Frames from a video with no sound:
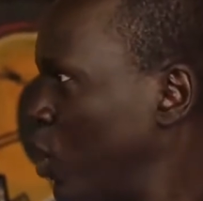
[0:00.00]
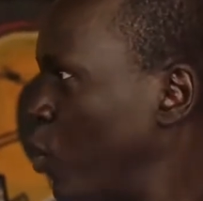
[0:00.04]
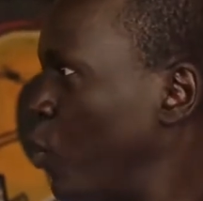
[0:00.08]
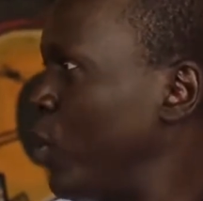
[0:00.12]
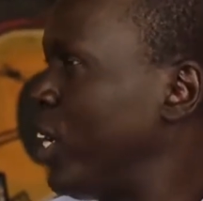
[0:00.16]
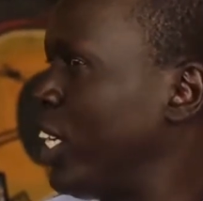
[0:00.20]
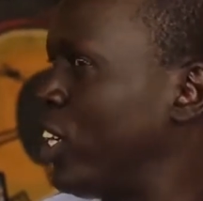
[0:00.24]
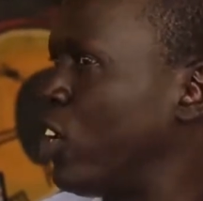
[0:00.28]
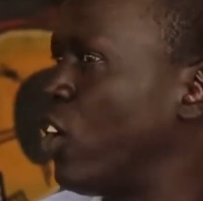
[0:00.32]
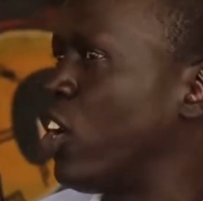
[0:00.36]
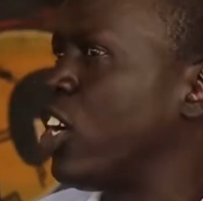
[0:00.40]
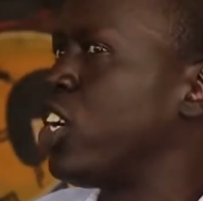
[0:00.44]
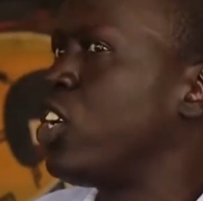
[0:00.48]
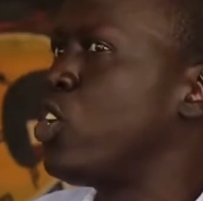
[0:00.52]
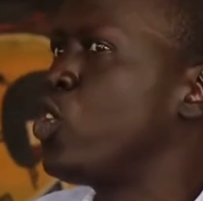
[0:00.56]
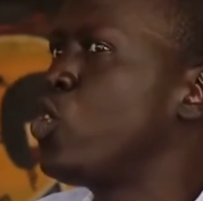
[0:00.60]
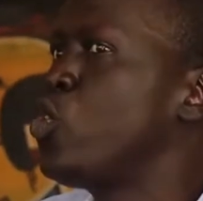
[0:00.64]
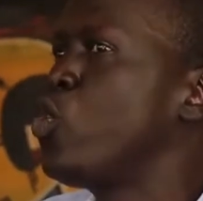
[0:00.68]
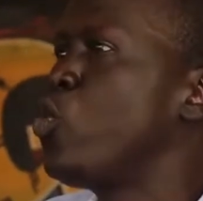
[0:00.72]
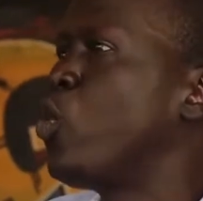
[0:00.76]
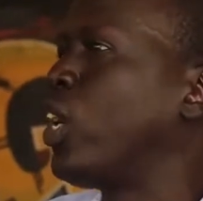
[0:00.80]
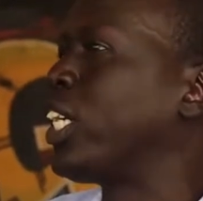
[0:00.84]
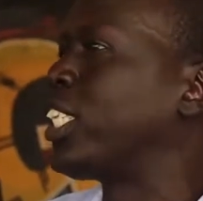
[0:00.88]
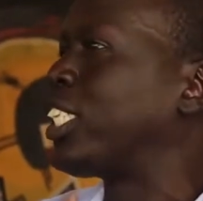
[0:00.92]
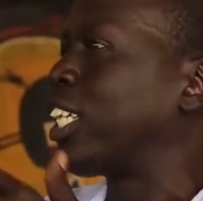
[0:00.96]
We don't do
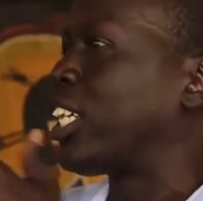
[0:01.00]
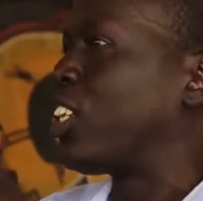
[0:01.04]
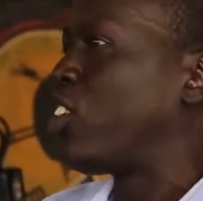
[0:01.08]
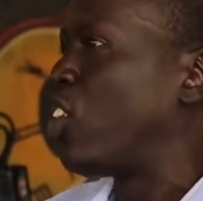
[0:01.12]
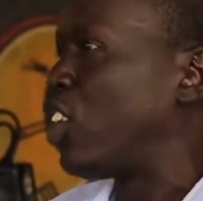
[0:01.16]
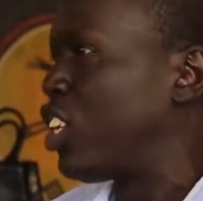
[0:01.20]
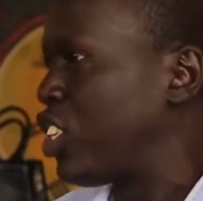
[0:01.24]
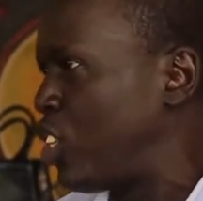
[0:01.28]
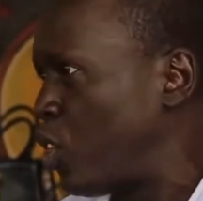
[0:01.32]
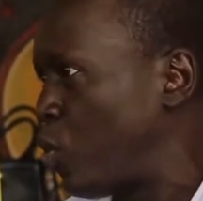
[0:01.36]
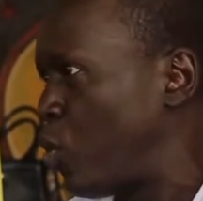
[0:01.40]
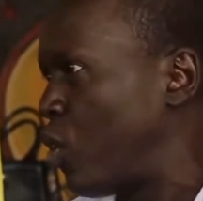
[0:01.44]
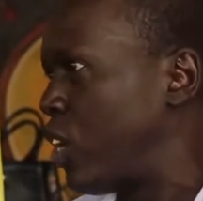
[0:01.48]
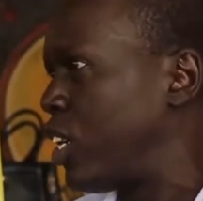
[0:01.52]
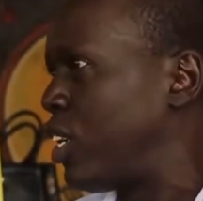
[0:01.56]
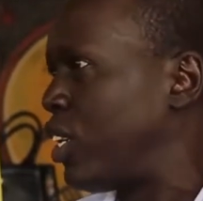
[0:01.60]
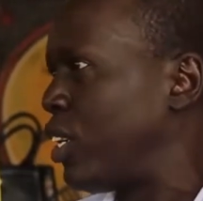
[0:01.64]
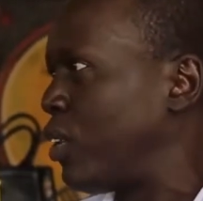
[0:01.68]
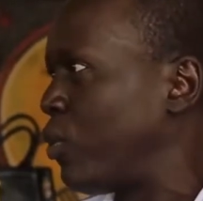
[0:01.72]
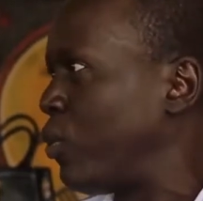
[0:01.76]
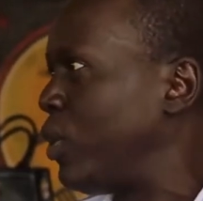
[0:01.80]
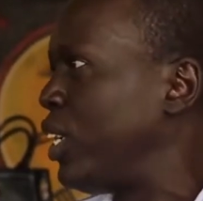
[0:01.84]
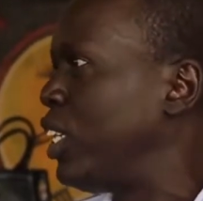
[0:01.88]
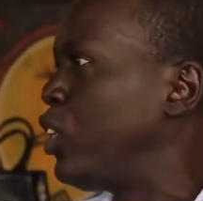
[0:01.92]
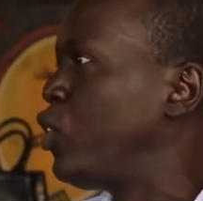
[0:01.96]
what technology wants.
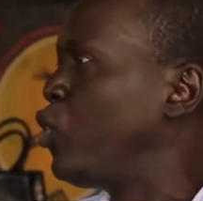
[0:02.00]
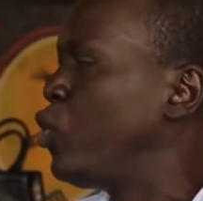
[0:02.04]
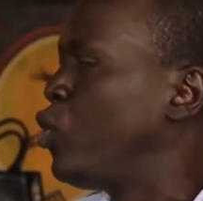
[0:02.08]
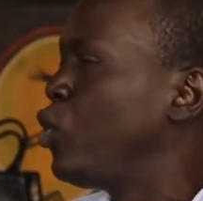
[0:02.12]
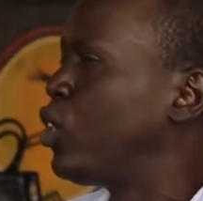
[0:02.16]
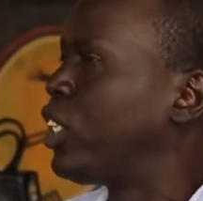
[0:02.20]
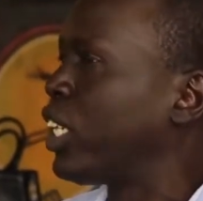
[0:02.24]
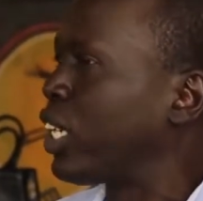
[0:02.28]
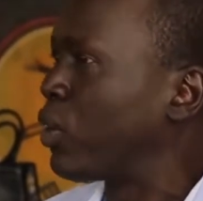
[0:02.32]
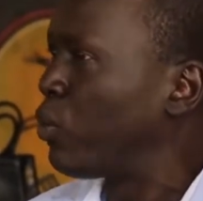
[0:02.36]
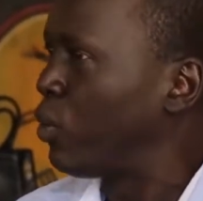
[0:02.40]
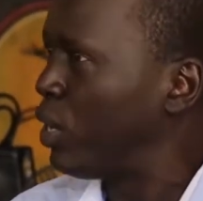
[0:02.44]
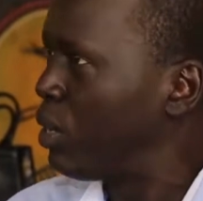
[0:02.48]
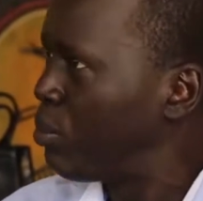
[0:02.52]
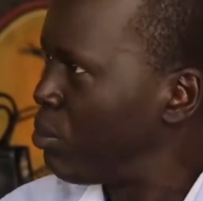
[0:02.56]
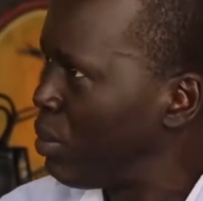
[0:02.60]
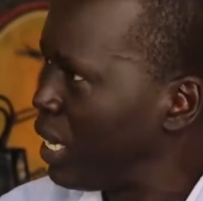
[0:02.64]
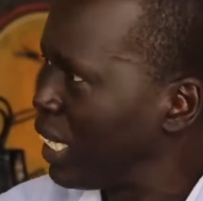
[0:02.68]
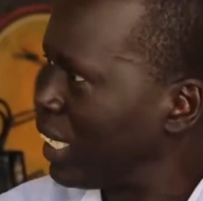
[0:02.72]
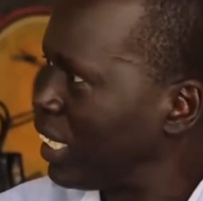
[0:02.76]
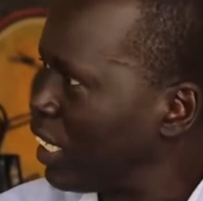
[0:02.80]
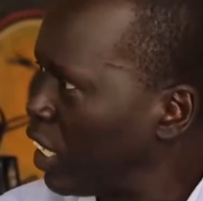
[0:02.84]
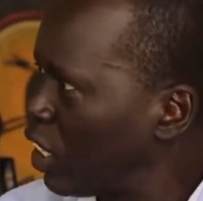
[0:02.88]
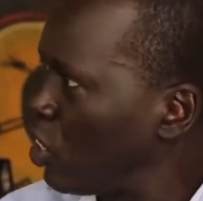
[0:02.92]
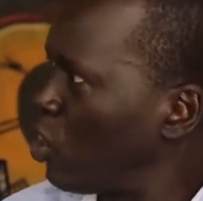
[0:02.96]
We
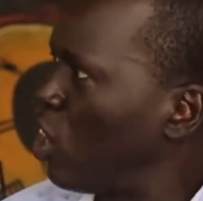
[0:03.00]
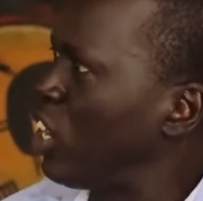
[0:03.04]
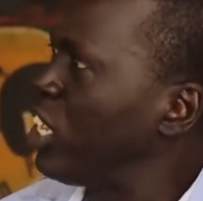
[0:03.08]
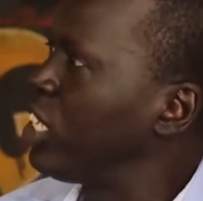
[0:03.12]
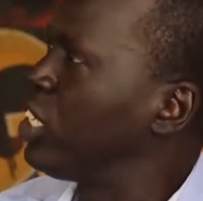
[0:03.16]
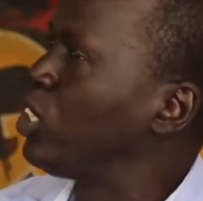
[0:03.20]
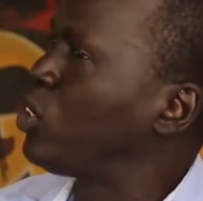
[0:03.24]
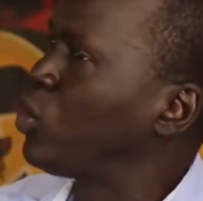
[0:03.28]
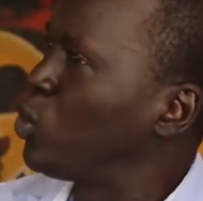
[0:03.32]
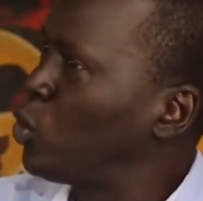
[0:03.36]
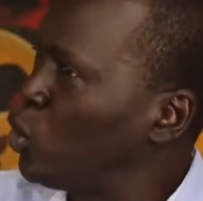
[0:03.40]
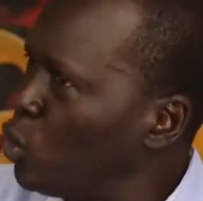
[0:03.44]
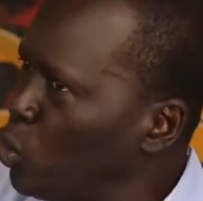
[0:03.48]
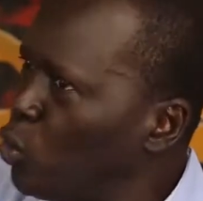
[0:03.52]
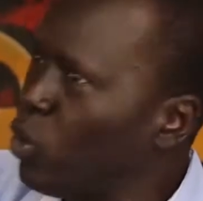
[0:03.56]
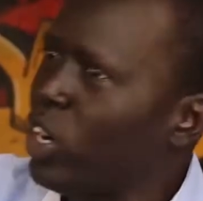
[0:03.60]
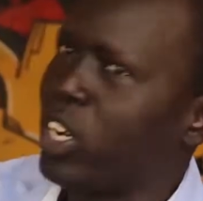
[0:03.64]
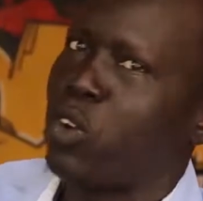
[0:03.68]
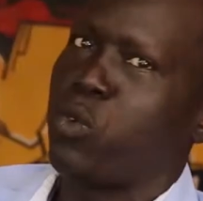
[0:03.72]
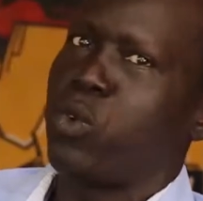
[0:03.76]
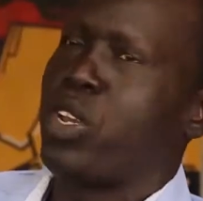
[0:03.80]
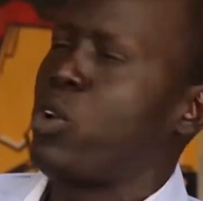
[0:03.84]
make technology to do what